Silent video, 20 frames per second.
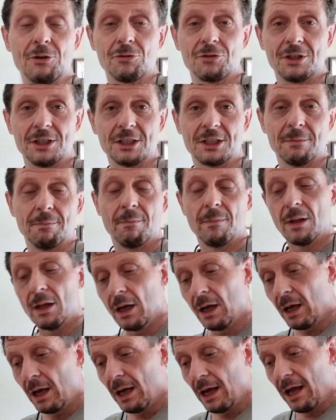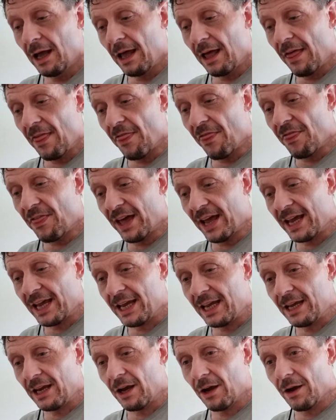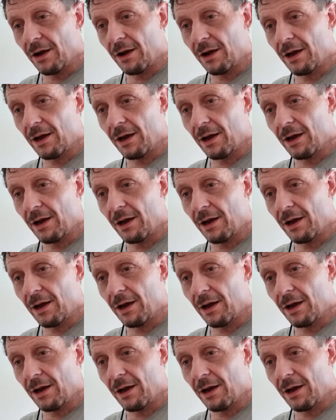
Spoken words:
system, they